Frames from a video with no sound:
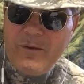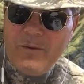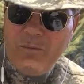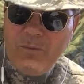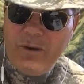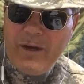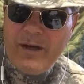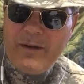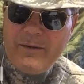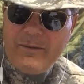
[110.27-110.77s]

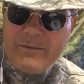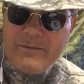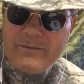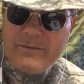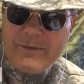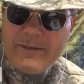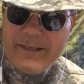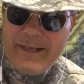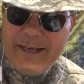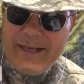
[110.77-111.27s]
Well,
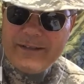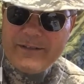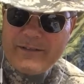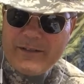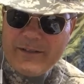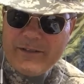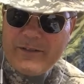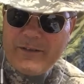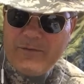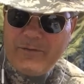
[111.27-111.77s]
yes,
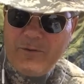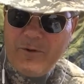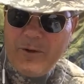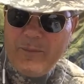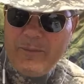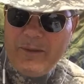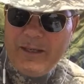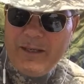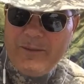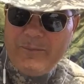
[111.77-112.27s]
there's a
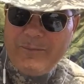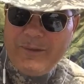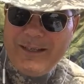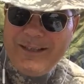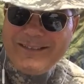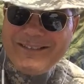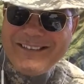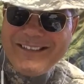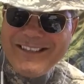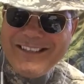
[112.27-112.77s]
formula,
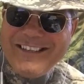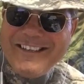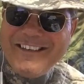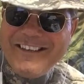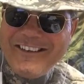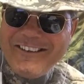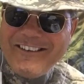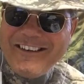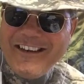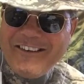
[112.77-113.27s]
but
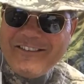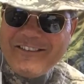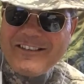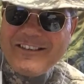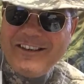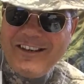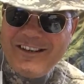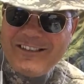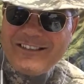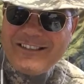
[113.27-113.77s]
you're going to have to
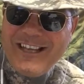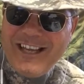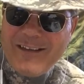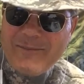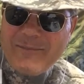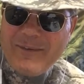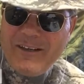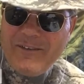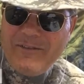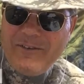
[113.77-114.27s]

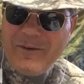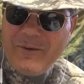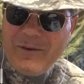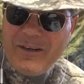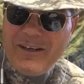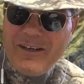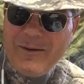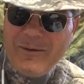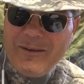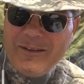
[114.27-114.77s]
contact me if you
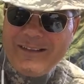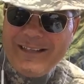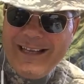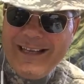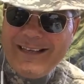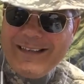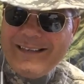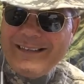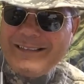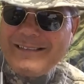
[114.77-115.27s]
want to know what
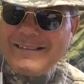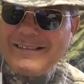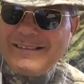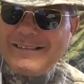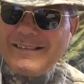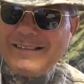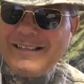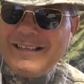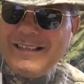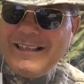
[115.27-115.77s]
that is.
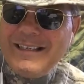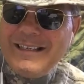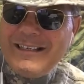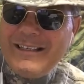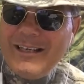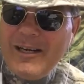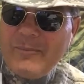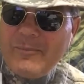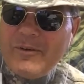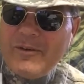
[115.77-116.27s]

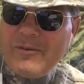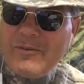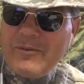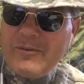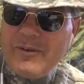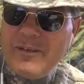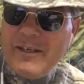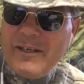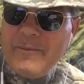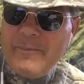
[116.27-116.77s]
Number
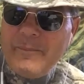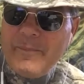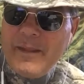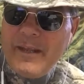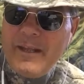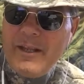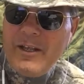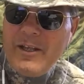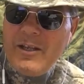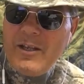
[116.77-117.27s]
three,
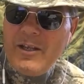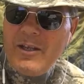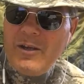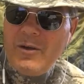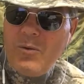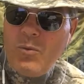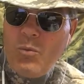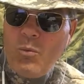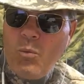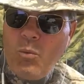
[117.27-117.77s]

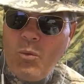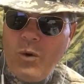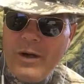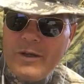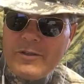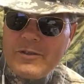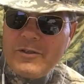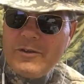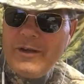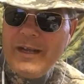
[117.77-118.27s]

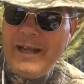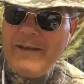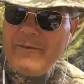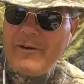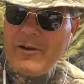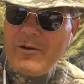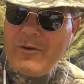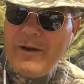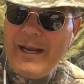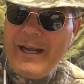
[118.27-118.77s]
once you have
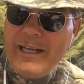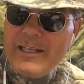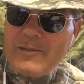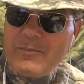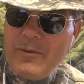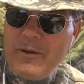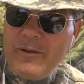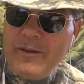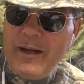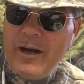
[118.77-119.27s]
a
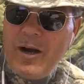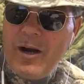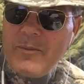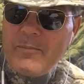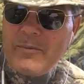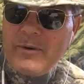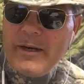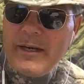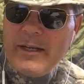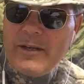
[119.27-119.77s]
grasp on the
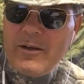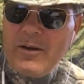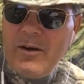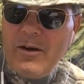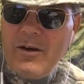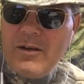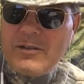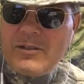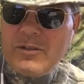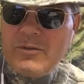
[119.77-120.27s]
operating
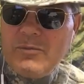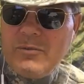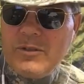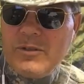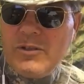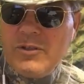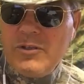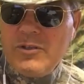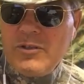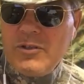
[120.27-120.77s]
costs and
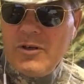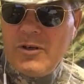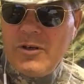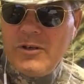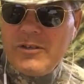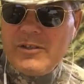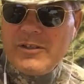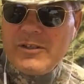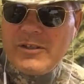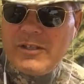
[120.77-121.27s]
what you
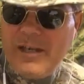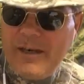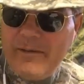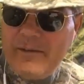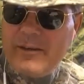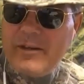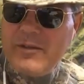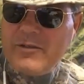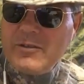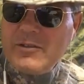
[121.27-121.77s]
charge to
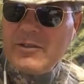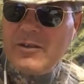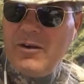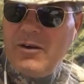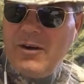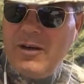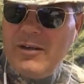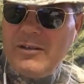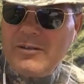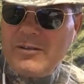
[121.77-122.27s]
cover those
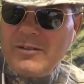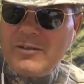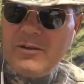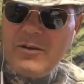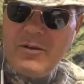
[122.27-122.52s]
costs